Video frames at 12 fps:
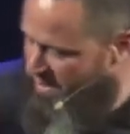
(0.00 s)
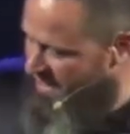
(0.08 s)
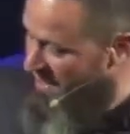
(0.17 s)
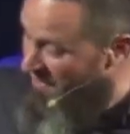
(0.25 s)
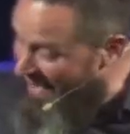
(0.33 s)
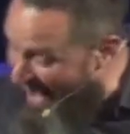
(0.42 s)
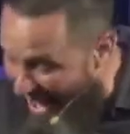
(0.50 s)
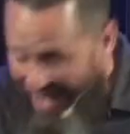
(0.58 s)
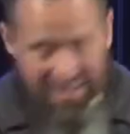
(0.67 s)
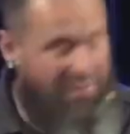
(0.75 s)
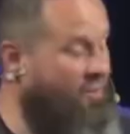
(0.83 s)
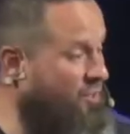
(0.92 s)
who was in
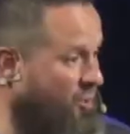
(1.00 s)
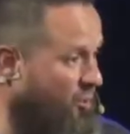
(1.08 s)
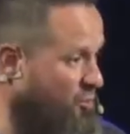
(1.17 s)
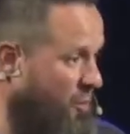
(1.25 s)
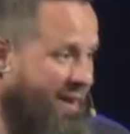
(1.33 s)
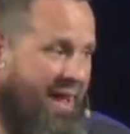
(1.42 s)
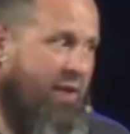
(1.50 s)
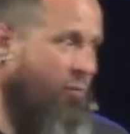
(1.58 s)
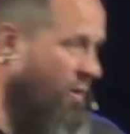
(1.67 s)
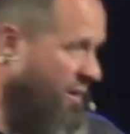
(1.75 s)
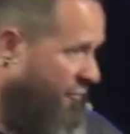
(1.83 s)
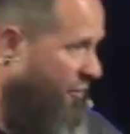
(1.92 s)
the act of adultery,
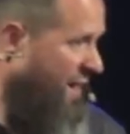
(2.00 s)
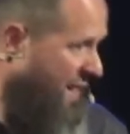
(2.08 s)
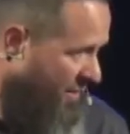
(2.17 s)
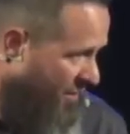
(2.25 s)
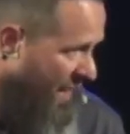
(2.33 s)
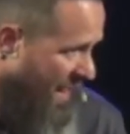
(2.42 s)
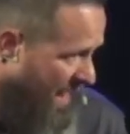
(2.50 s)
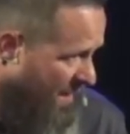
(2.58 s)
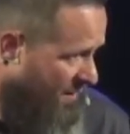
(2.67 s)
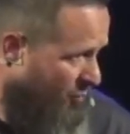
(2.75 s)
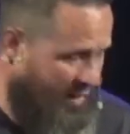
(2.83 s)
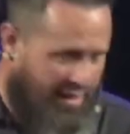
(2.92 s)
we can't really forget
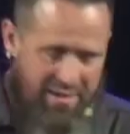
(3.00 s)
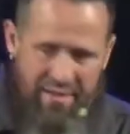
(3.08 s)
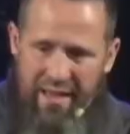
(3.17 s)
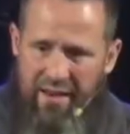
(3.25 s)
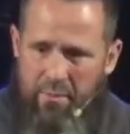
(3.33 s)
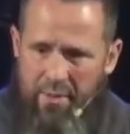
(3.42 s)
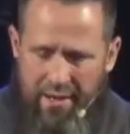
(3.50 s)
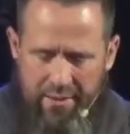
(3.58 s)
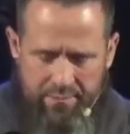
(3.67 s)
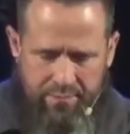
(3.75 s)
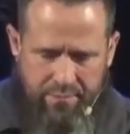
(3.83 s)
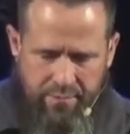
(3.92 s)
that, and we'll get to that in
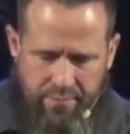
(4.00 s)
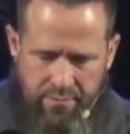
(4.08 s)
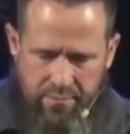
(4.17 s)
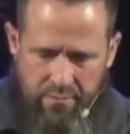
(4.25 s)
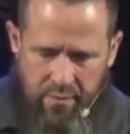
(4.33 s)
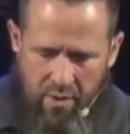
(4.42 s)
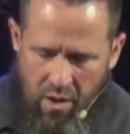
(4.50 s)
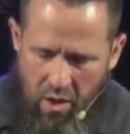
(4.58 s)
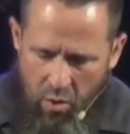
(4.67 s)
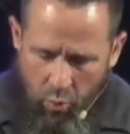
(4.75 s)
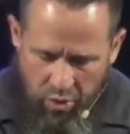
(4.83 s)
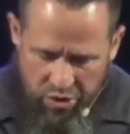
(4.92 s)
a minute,
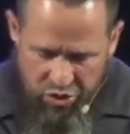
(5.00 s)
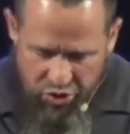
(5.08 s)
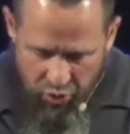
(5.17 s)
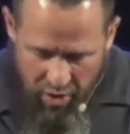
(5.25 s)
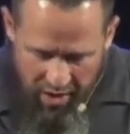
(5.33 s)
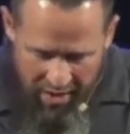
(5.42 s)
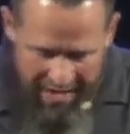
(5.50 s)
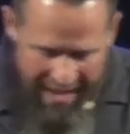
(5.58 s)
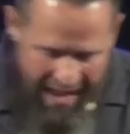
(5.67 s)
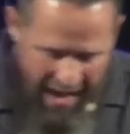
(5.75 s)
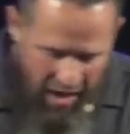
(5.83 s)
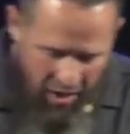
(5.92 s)
was
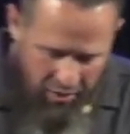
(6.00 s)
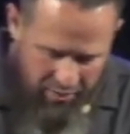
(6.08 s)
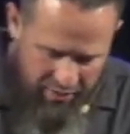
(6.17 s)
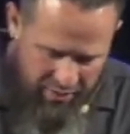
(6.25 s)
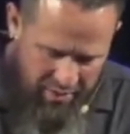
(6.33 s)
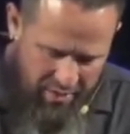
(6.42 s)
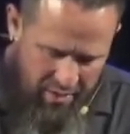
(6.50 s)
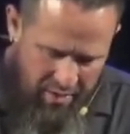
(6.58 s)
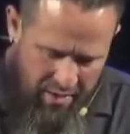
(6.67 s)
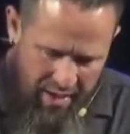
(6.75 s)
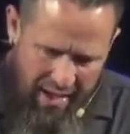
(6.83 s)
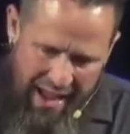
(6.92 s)
drug out
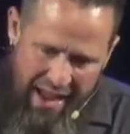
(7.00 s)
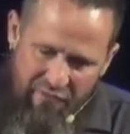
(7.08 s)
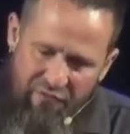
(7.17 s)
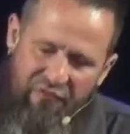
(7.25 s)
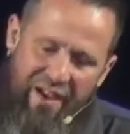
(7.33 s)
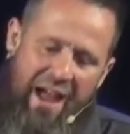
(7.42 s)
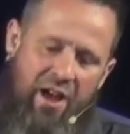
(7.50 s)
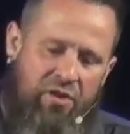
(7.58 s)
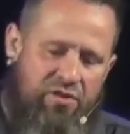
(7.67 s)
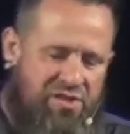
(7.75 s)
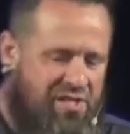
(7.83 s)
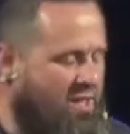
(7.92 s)
and
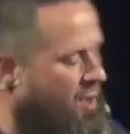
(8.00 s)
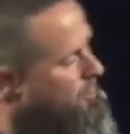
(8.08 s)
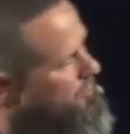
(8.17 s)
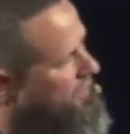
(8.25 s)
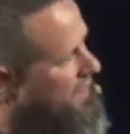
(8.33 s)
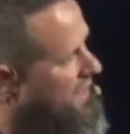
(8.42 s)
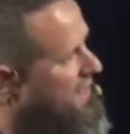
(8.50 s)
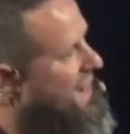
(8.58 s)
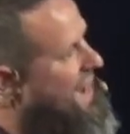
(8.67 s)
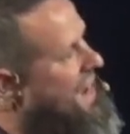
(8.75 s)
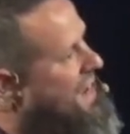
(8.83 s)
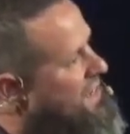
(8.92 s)
found
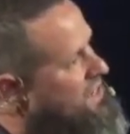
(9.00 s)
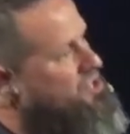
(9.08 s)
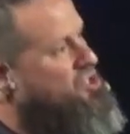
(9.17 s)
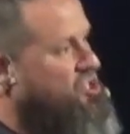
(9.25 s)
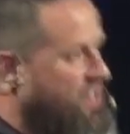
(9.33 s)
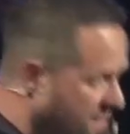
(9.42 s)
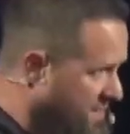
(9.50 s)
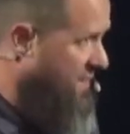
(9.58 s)
something in